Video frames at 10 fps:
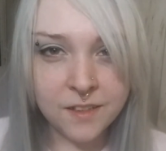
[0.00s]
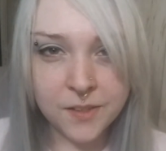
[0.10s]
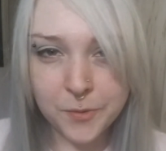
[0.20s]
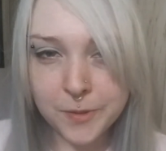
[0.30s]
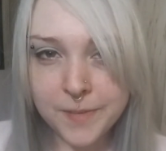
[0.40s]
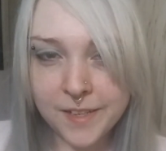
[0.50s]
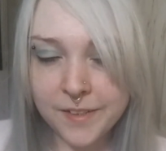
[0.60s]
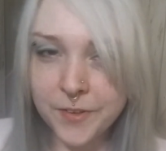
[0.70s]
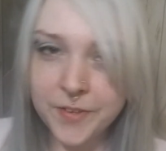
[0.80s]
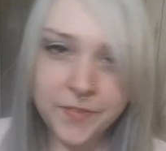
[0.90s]
There will be a
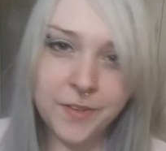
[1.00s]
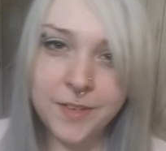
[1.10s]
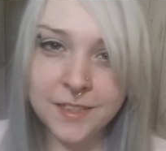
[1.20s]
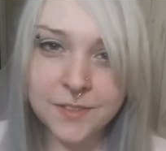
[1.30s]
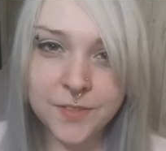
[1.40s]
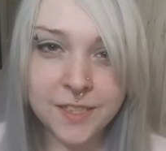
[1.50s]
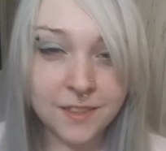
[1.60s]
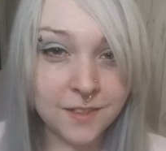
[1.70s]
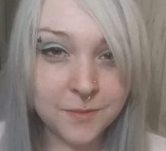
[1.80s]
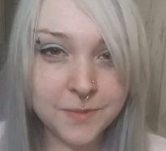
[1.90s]
new review next week
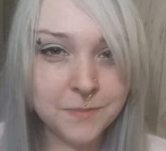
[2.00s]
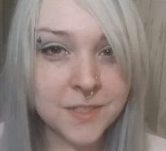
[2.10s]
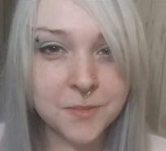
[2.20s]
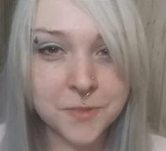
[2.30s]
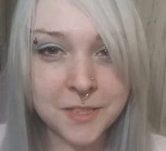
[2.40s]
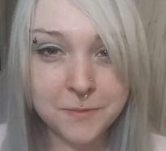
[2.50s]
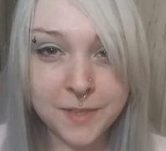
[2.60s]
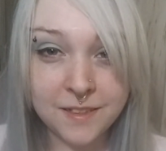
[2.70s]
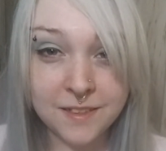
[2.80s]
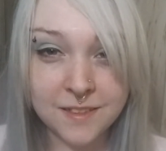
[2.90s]
and it'll be much more
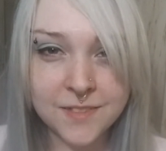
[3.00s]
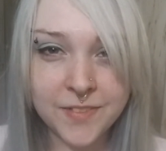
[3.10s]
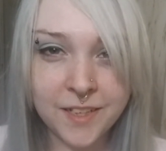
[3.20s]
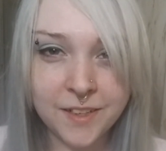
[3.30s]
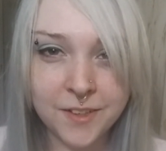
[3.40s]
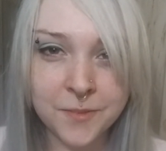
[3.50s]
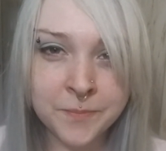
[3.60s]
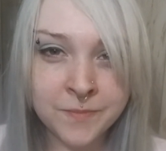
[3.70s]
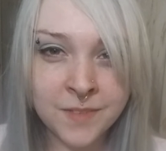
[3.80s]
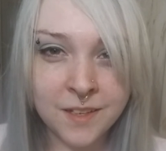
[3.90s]
upbeat than this video.
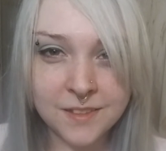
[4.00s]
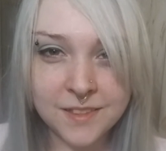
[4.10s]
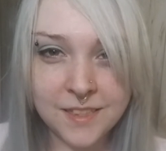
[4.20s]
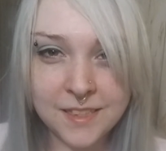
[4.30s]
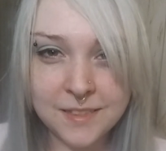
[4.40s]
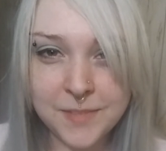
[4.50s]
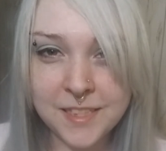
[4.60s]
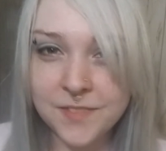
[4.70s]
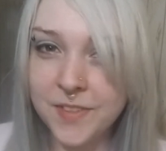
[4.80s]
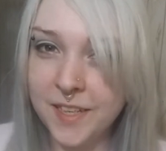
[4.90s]
I'll see you guys in my
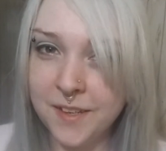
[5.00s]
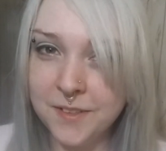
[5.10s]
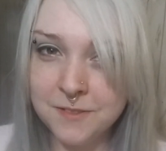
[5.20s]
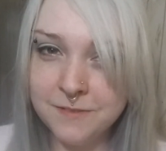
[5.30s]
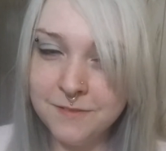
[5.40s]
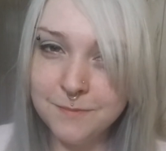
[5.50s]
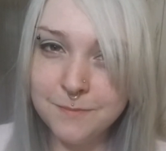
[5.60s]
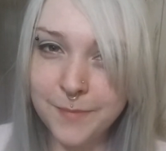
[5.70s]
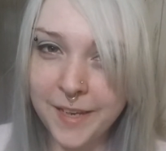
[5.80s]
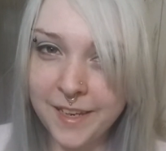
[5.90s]
next video.
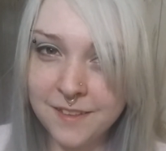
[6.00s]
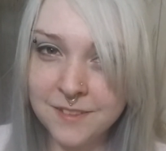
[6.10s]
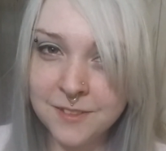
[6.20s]
Bye.